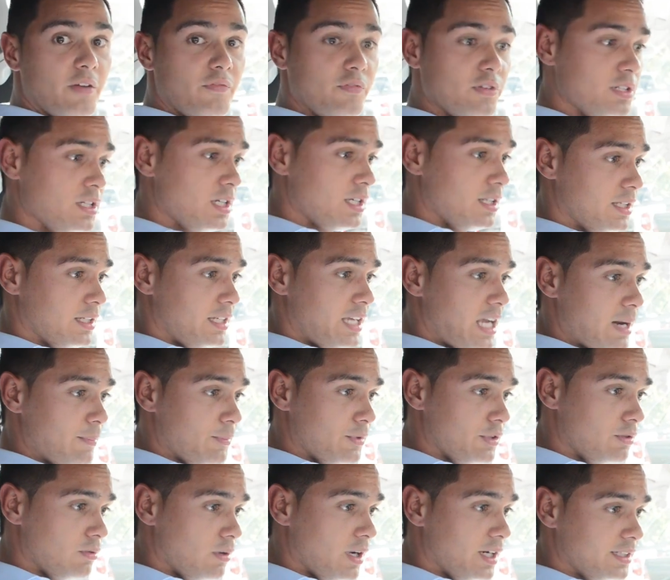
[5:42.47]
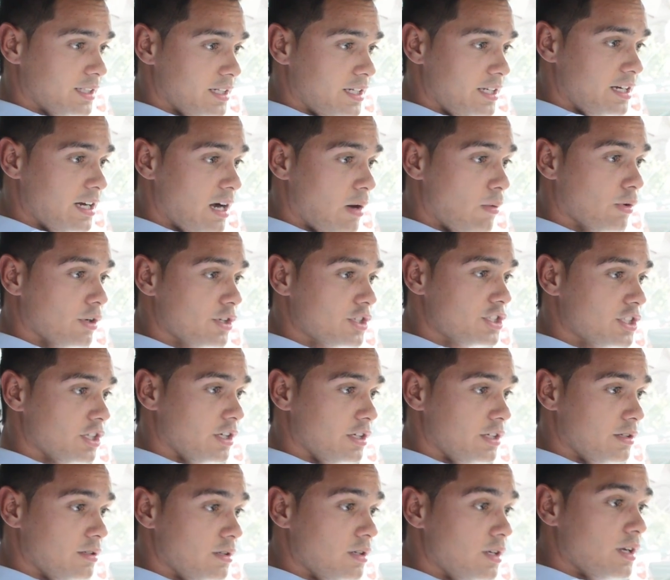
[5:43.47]
If you can get the camera directed here, I want to show
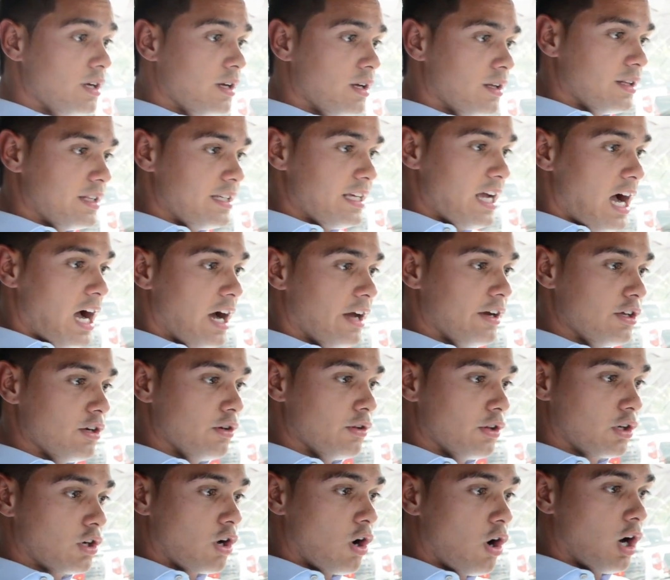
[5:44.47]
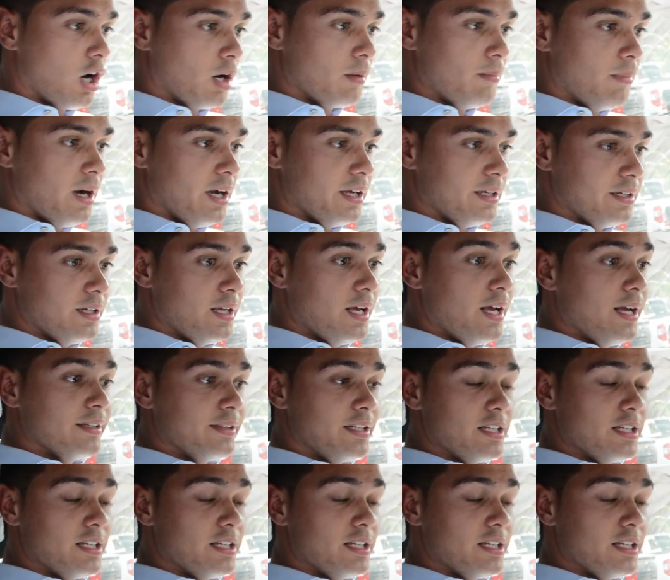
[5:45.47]
you the audio, the car button.